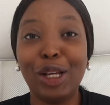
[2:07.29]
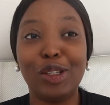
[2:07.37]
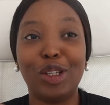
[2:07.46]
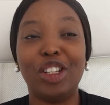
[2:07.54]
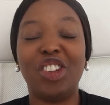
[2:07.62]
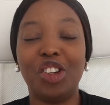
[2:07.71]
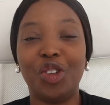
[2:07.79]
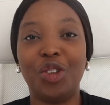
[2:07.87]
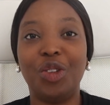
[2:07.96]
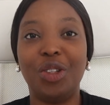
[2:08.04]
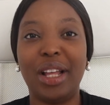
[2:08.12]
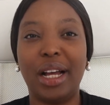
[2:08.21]
So it just
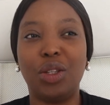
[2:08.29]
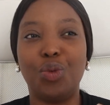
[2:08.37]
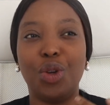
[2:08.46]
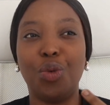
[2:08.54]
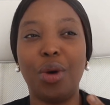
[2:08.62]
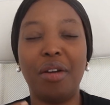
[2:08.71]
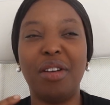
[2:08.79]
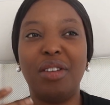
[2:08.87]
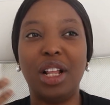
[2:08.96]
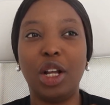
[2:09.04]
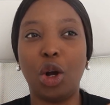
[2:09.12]
shows you that we weren't really